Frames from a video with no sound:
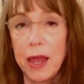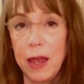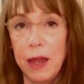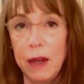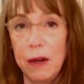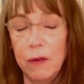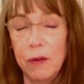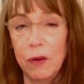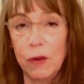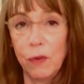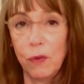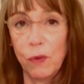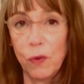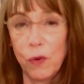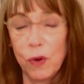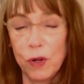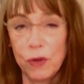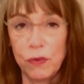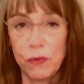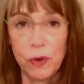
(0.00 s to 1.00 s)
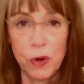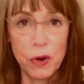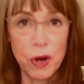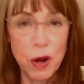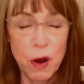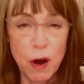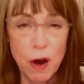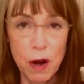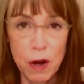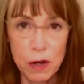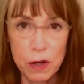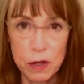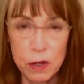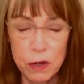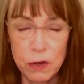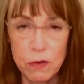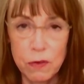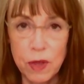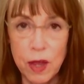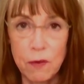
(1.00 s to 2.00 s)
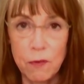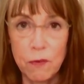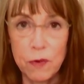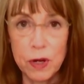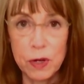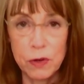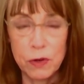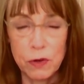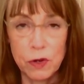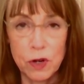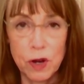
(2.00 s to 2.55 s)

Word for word: And of course, very hard to do that research.